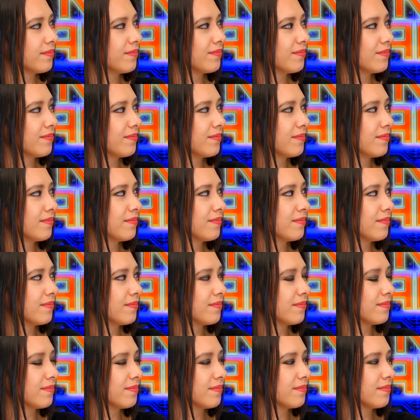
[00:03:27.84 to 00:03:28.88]

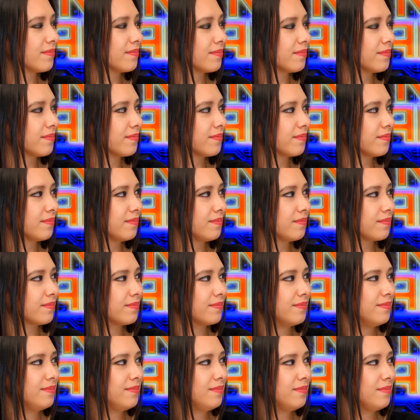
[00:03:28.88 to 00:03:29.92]

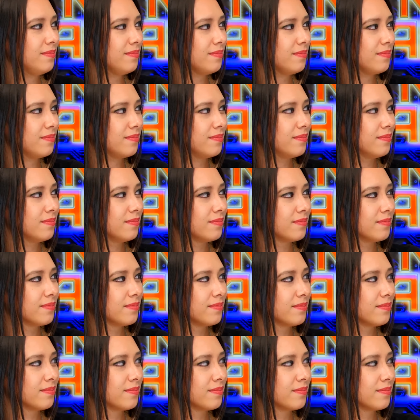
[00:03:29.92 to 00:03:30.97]

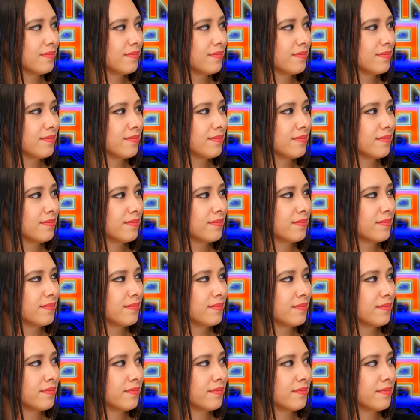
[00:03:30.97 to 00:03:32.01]

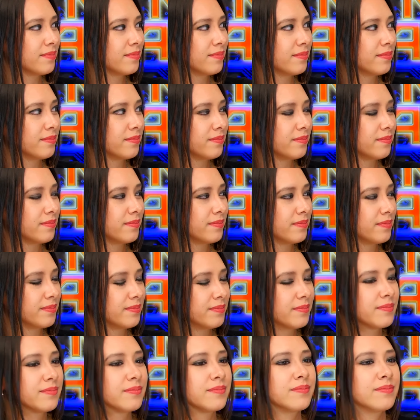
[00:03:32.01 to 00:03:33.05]

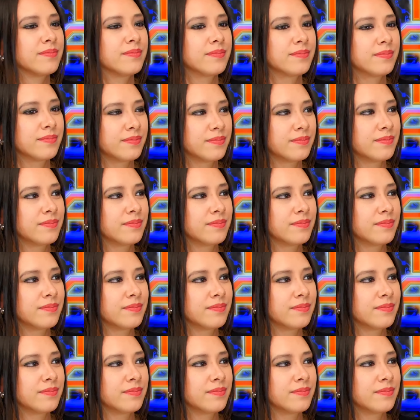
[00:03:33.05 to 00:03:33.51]
(silent)